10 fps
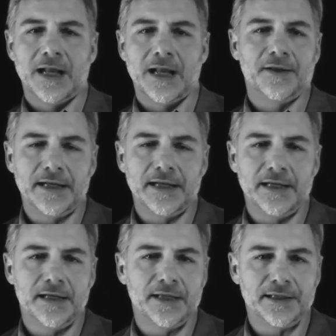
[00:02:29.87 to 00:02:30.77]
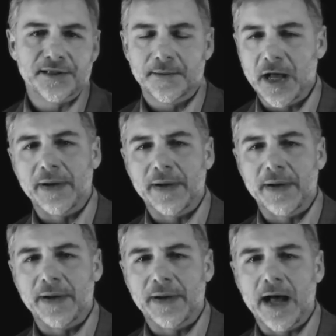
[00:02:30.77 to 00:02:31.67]
Now, the idea that
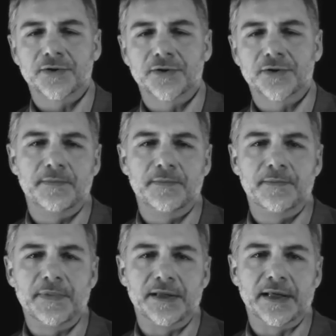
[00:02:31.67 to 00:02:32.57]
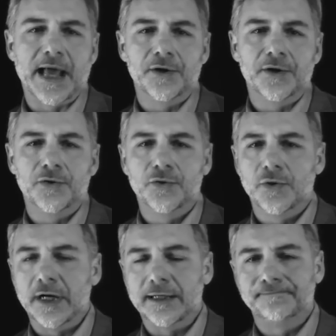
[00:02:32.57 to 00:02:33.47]
somehow Obama is going to be the guy
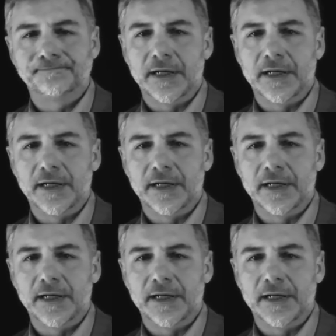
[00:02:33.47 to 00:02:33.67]
who